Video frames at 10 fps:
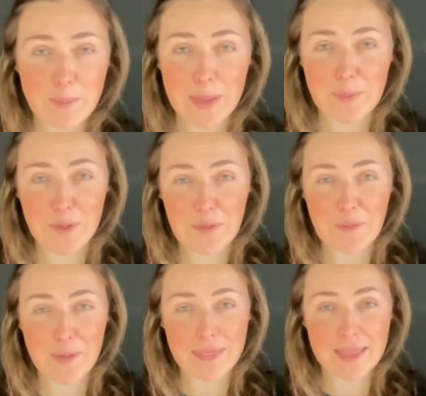people
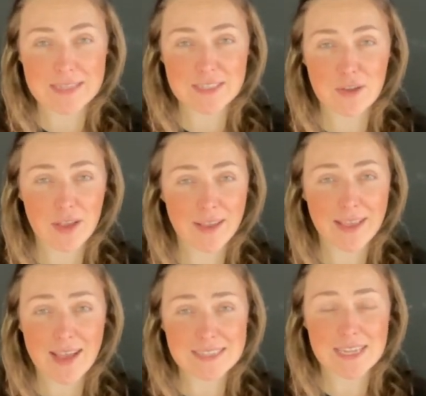when they're stuck. And
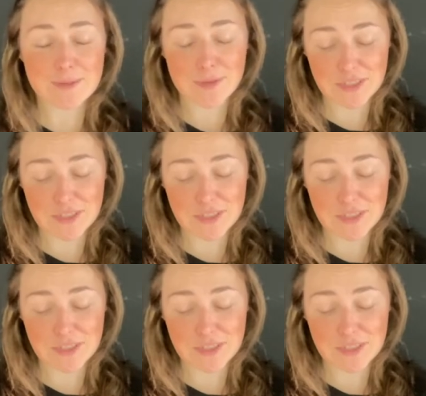guys, that's what